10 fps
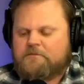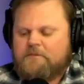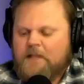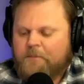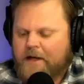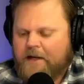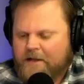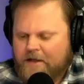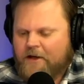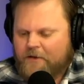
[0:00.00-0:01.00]
but
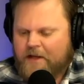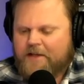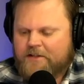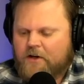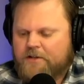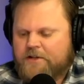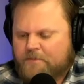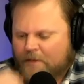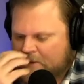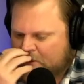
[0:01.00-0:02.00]
you know, then he starts his
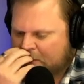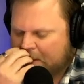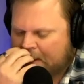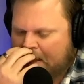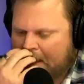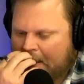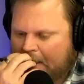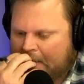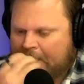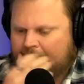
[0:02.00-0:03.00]
ministry,
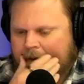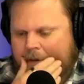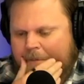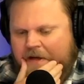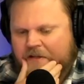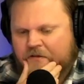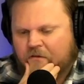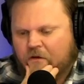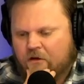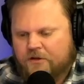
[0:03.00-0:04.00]
and um, in his
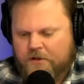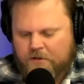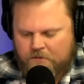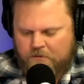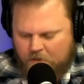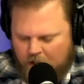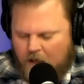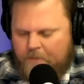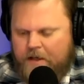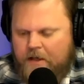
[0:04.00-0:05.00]
first
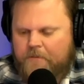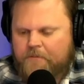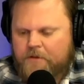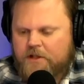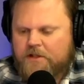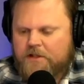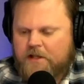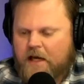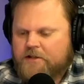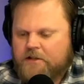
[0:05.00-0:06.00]
coming, Jesus
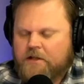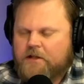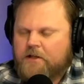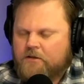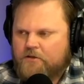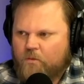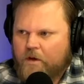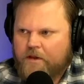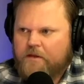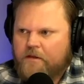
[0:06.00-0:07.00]
actually deals
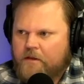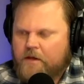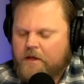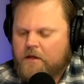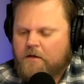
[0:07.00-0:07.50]
with the